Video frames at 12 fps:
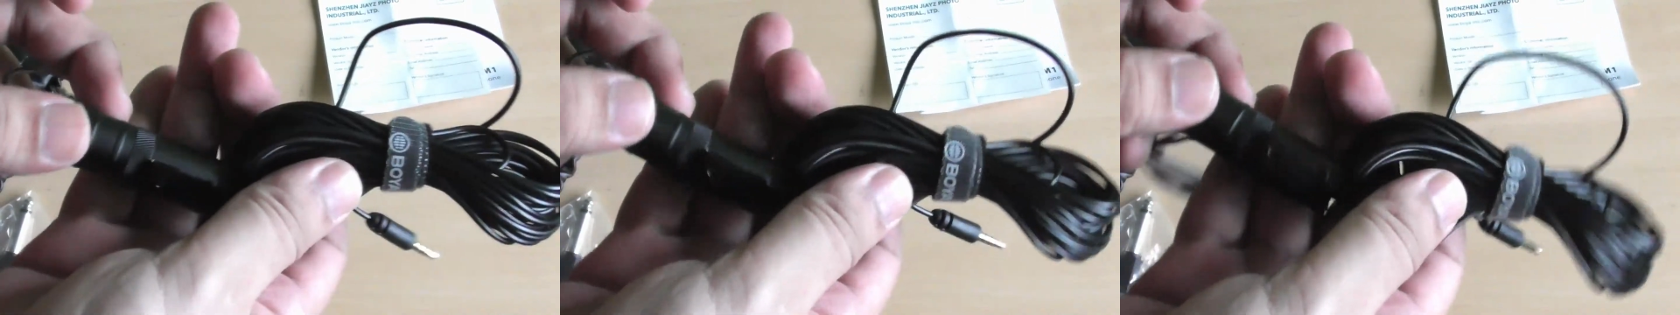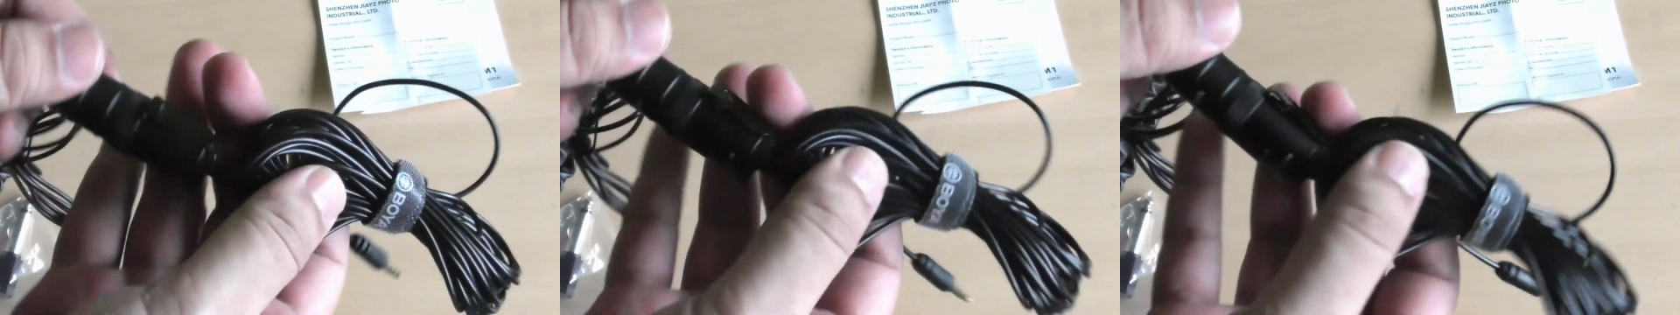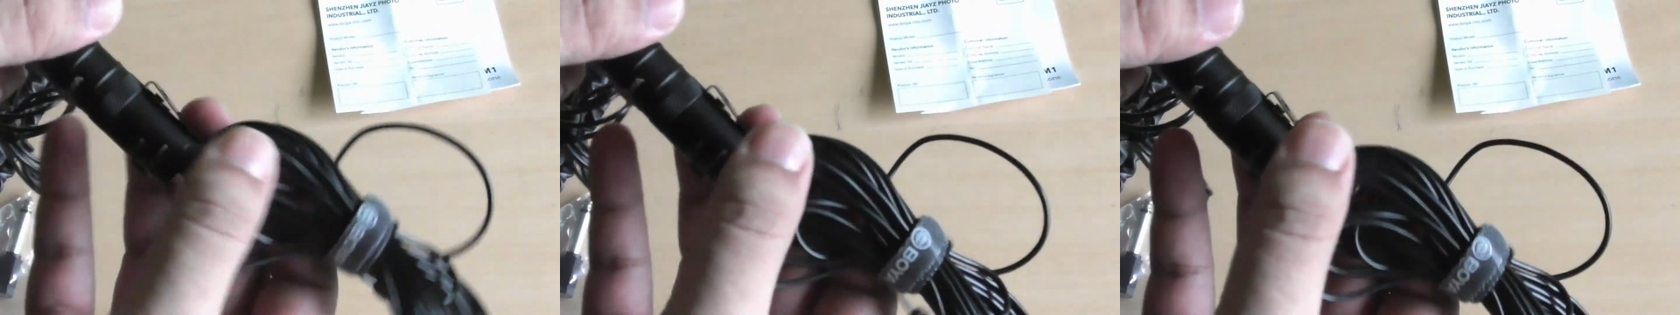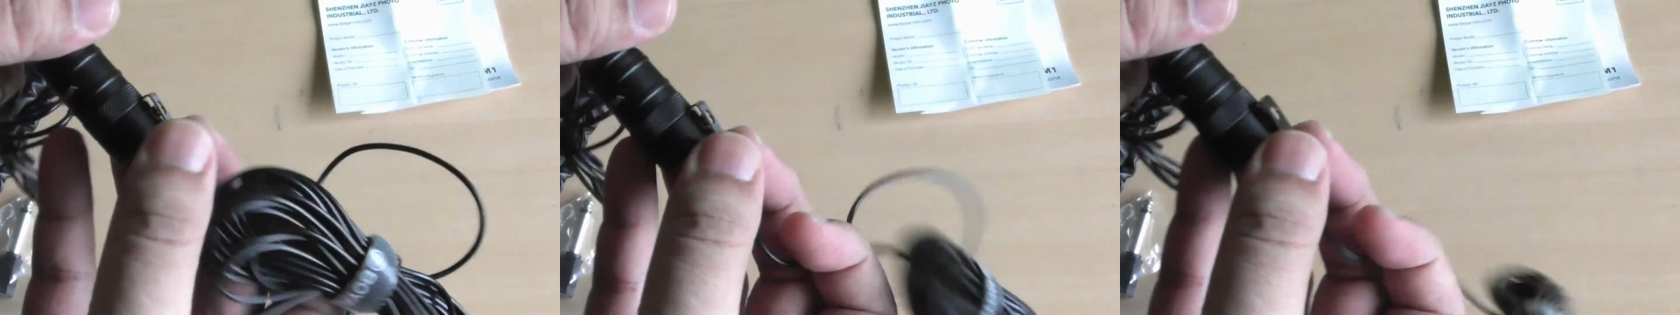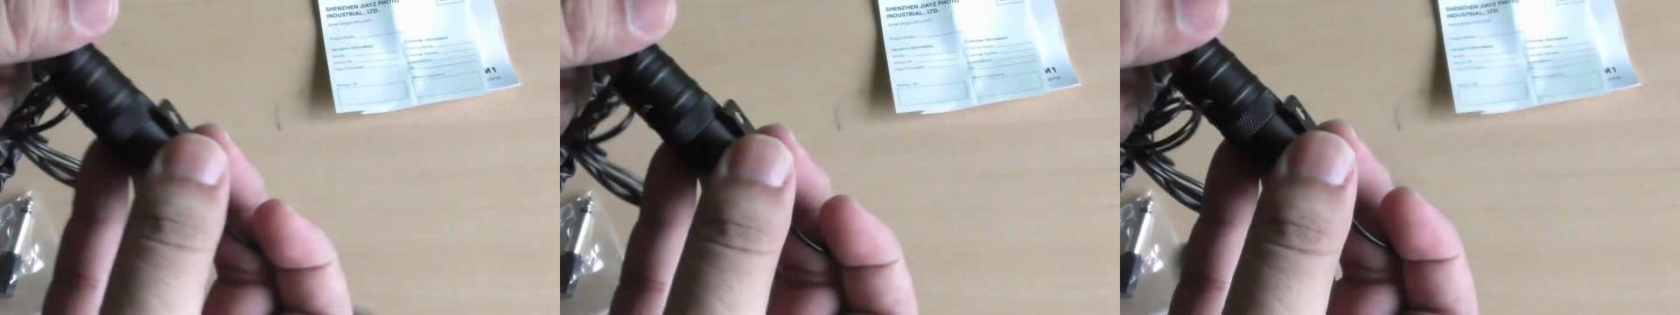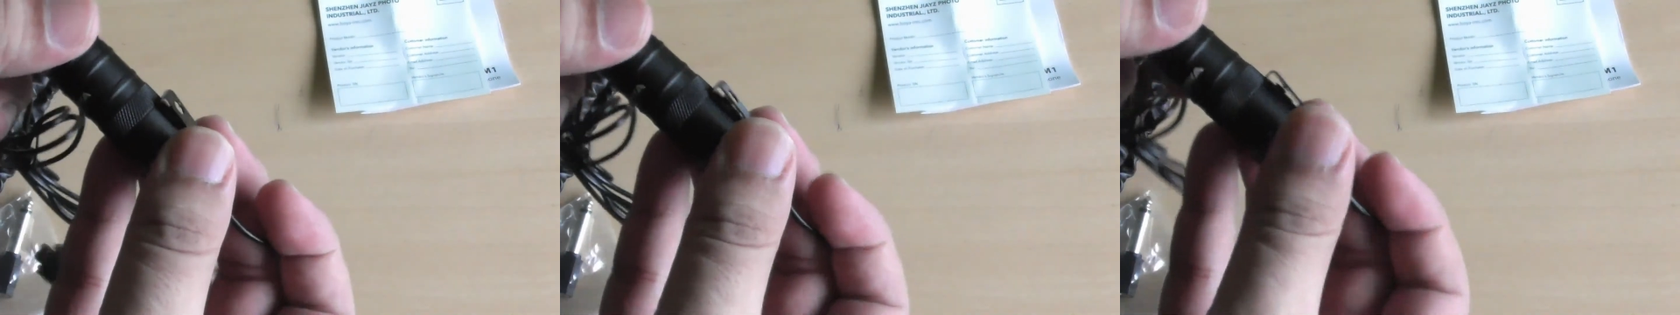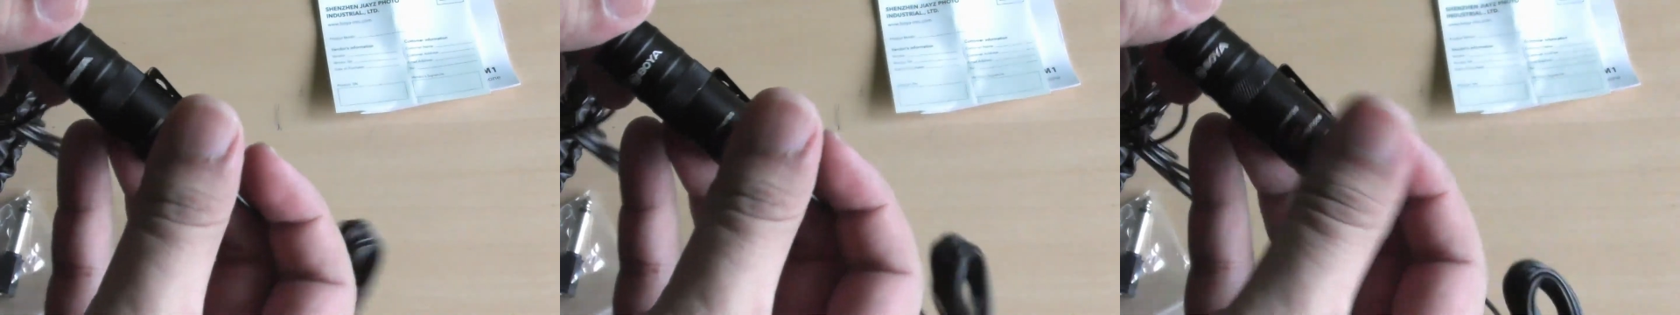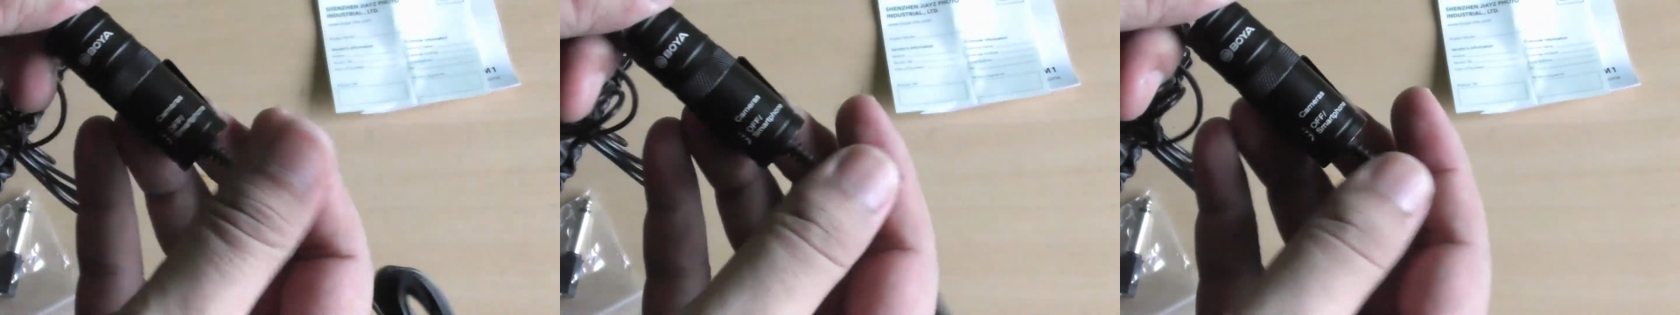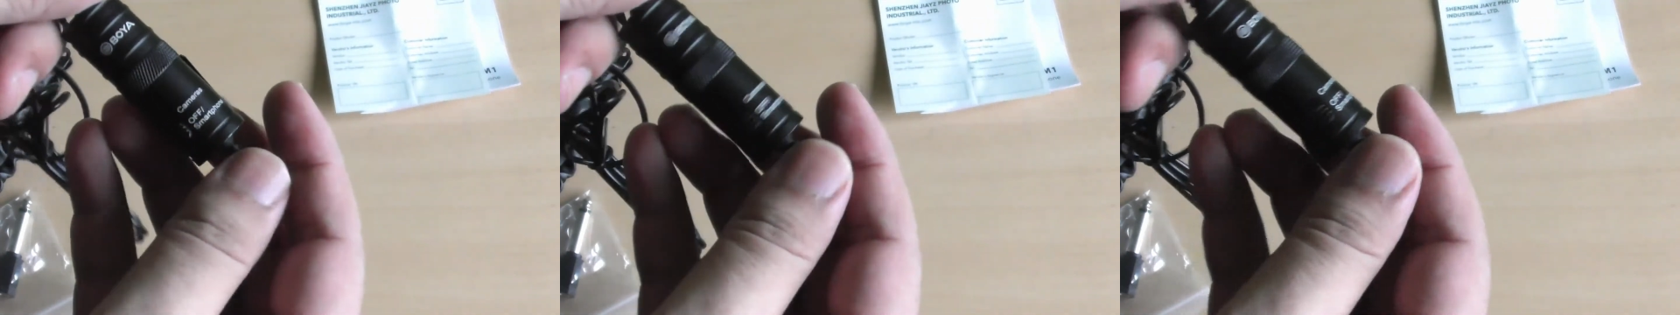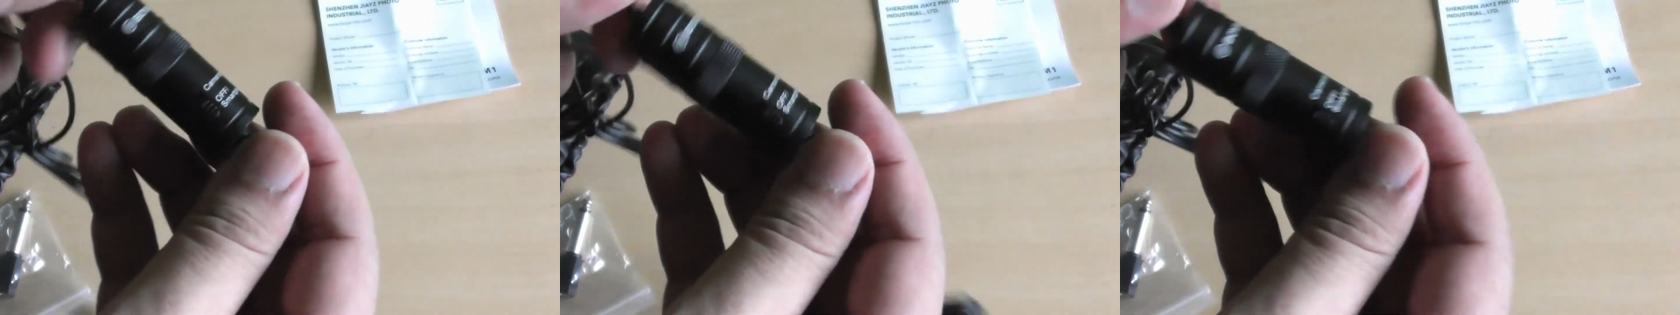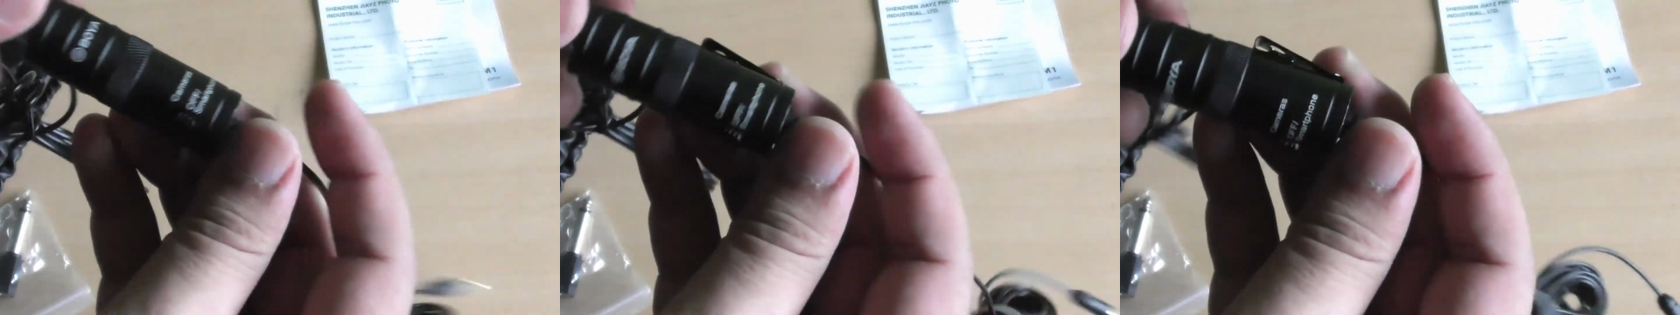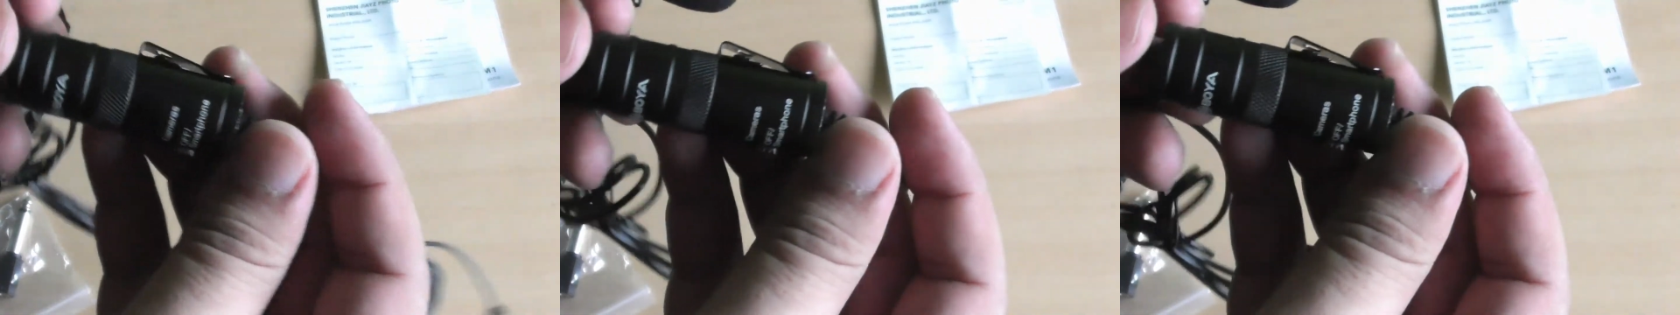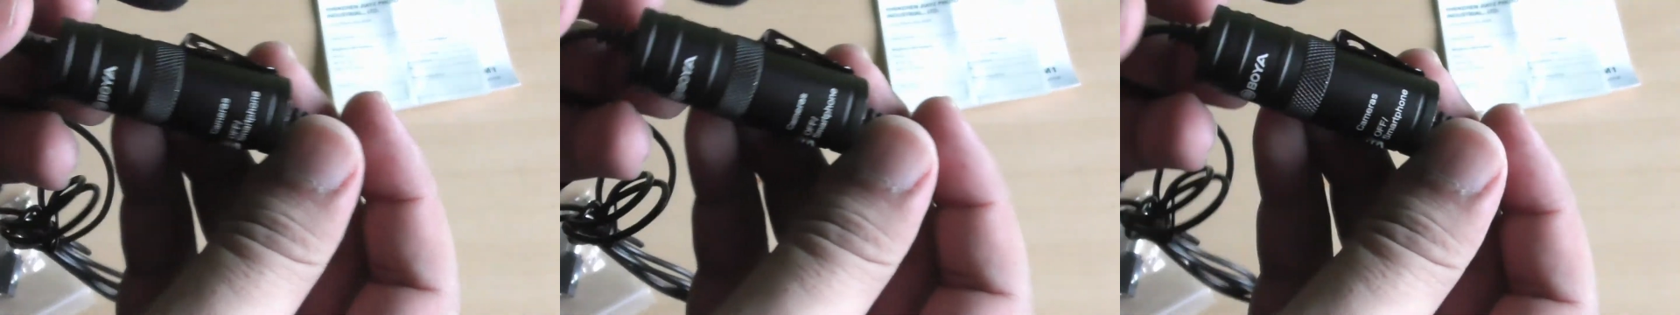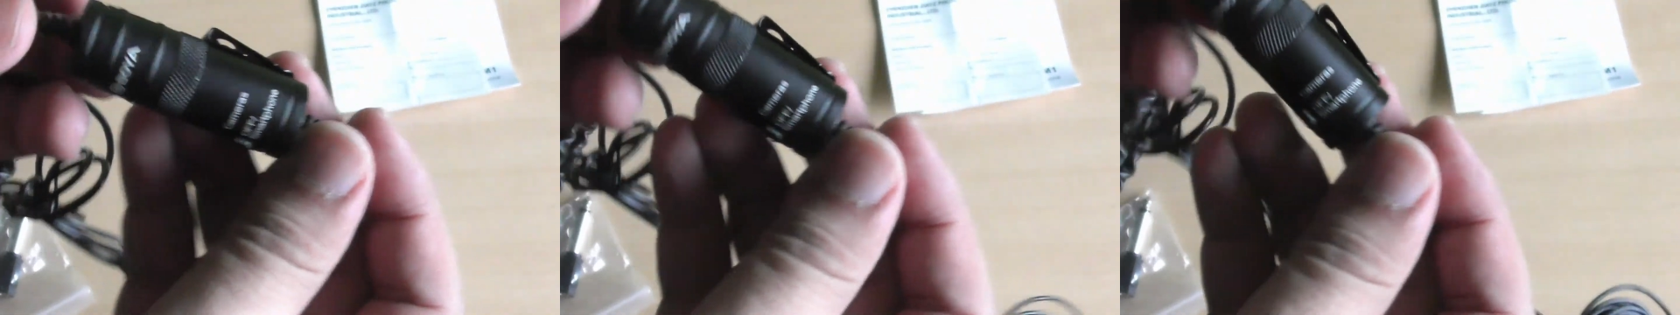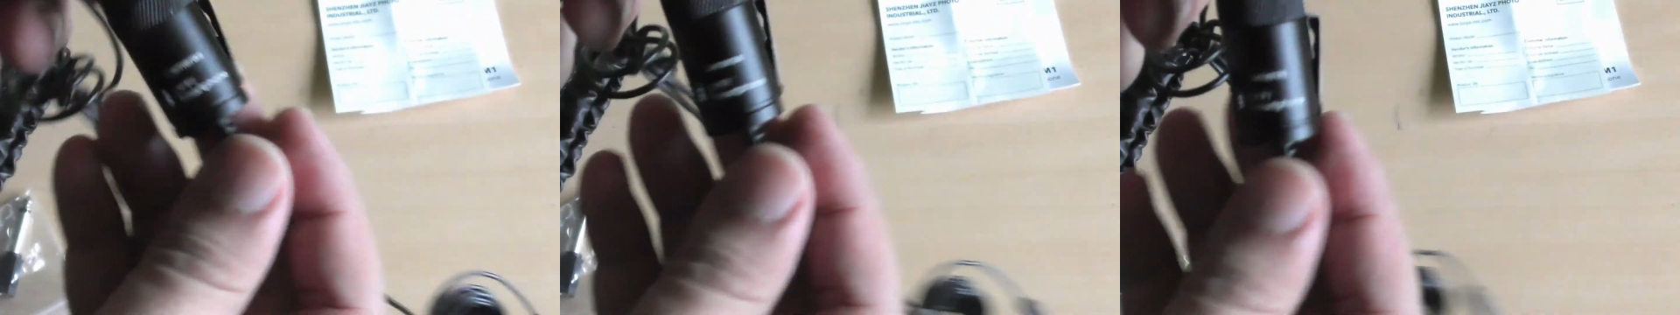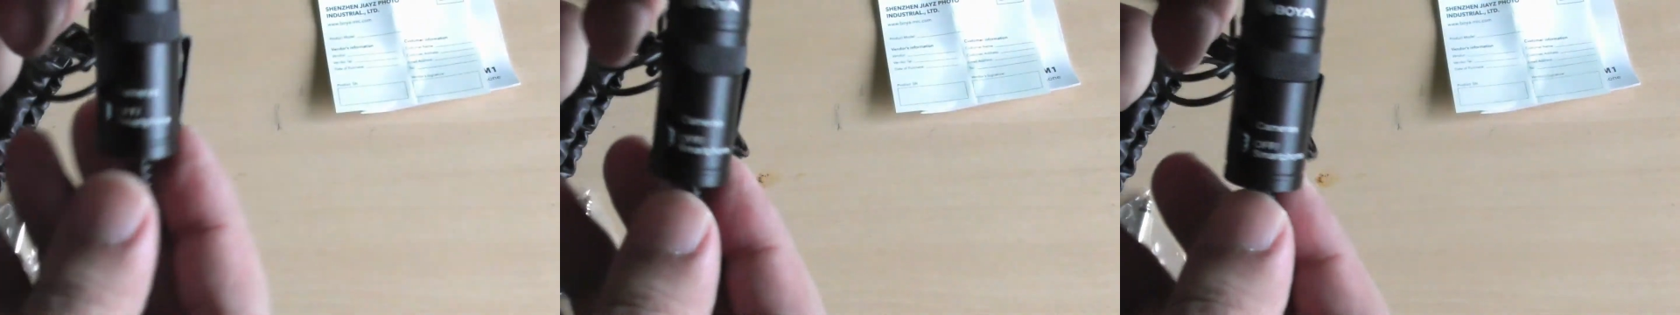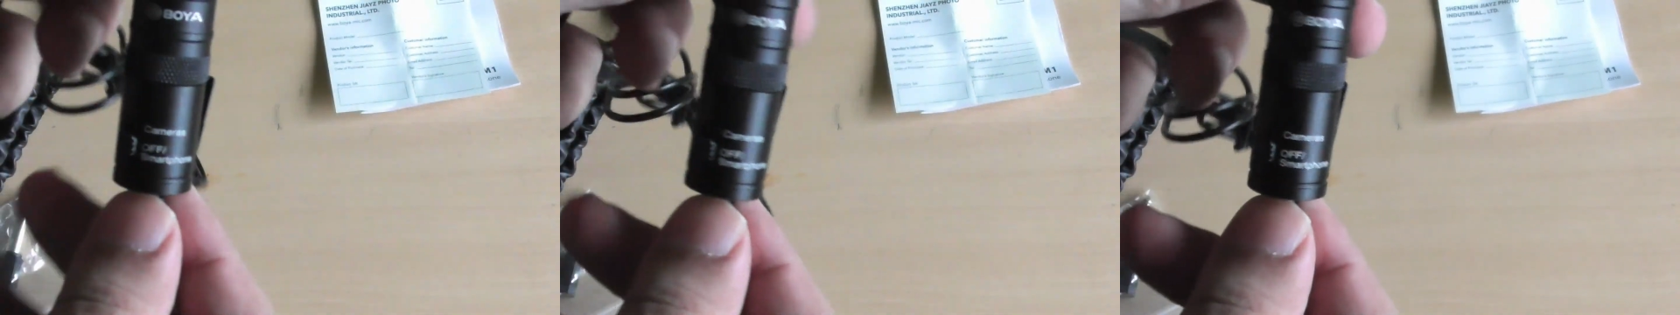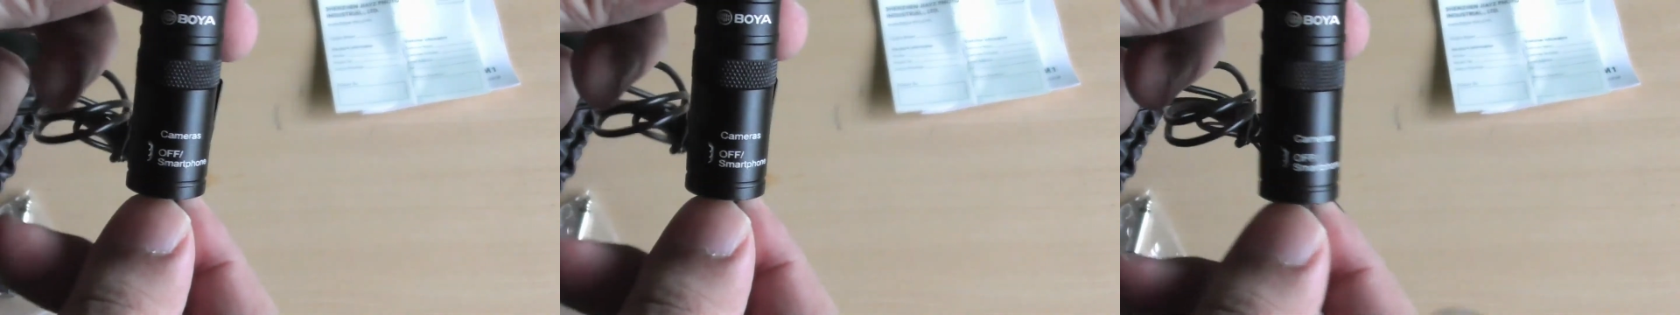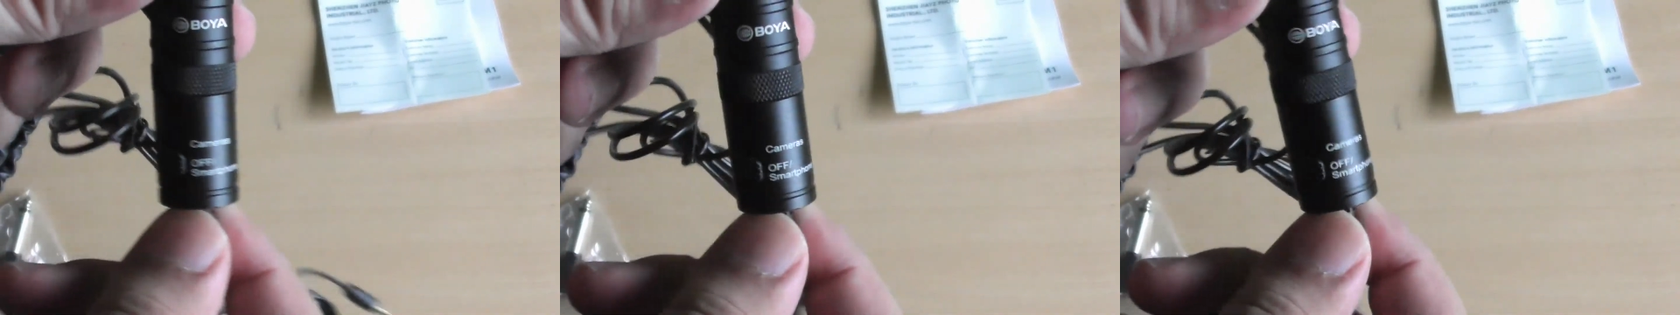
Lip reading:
[unreadable: no face in view]